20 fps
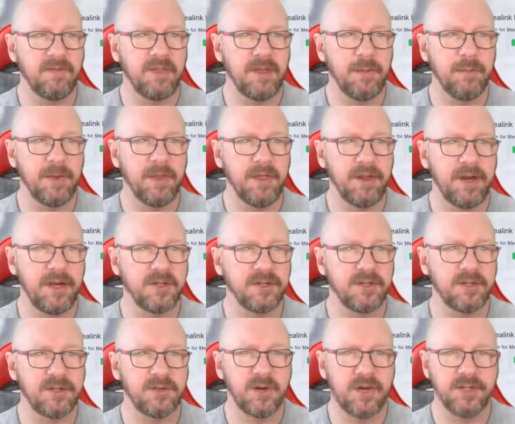the ability
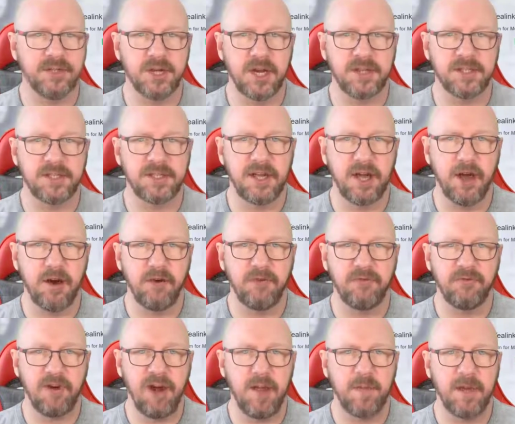to adjust the auto
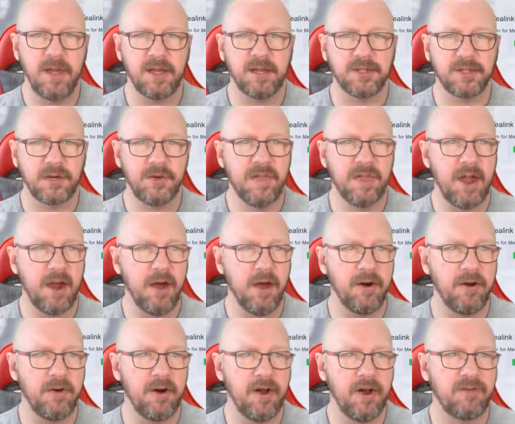framing and turn that
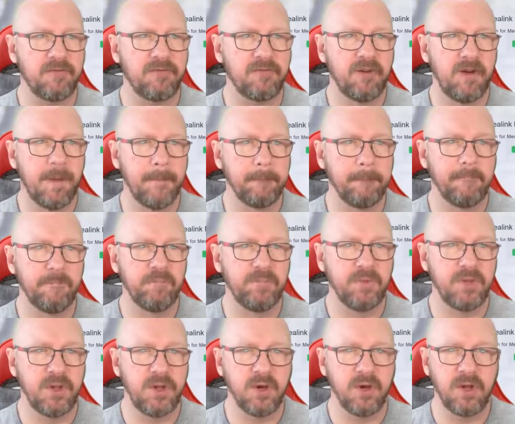on or off.
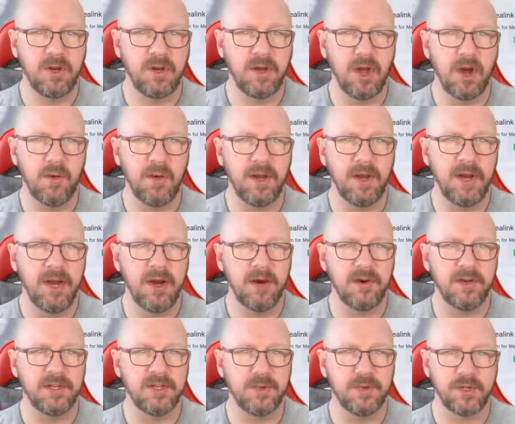You can go in
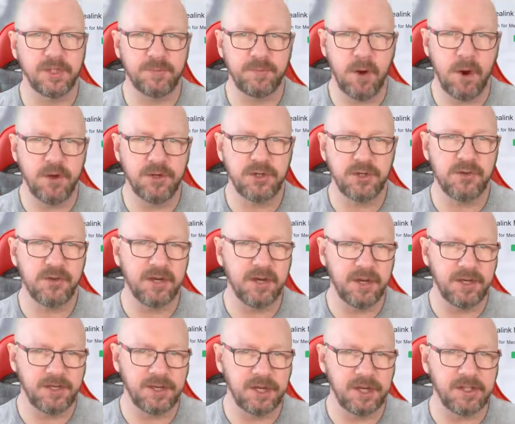here into exposure and
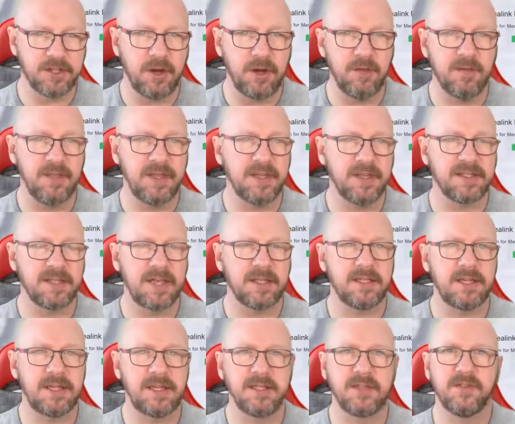adjust all these
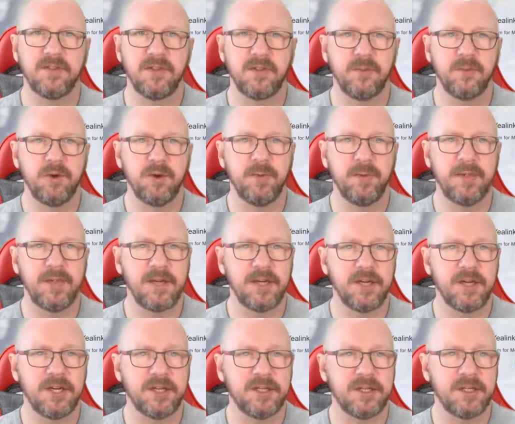settings for the room and the
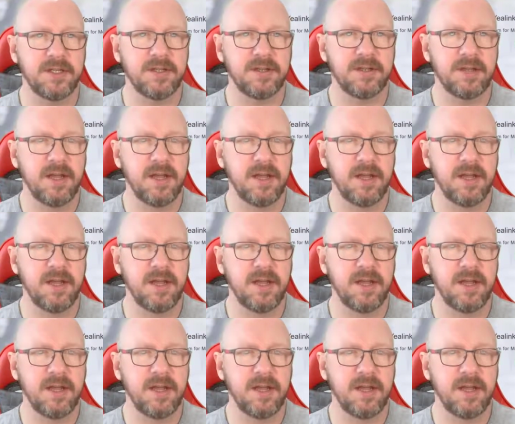condition